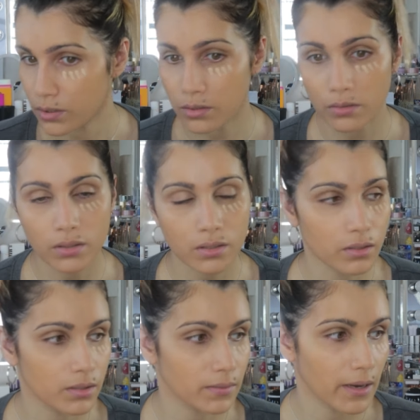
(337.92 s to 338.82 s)
okay so this
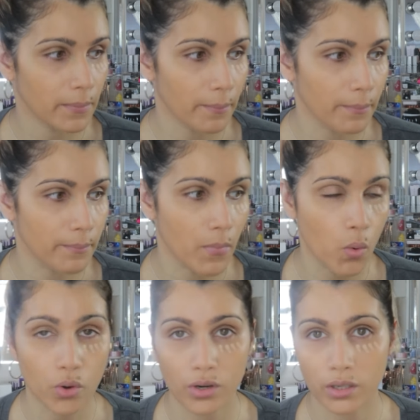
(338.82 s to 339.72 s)
looks like
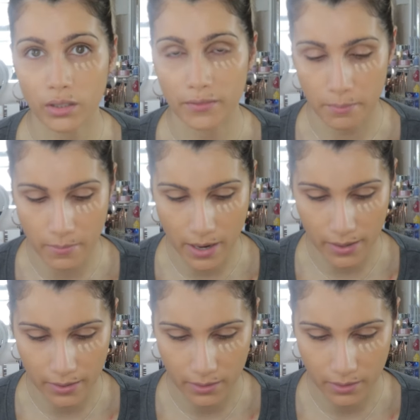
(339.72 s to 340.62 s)
more of
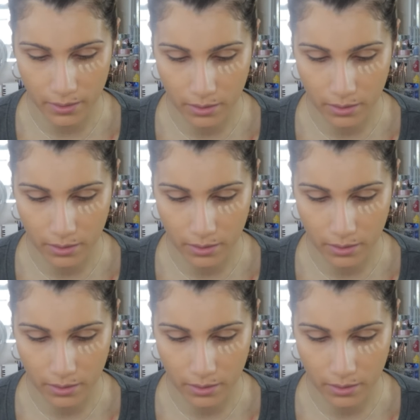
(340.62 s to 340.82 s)
my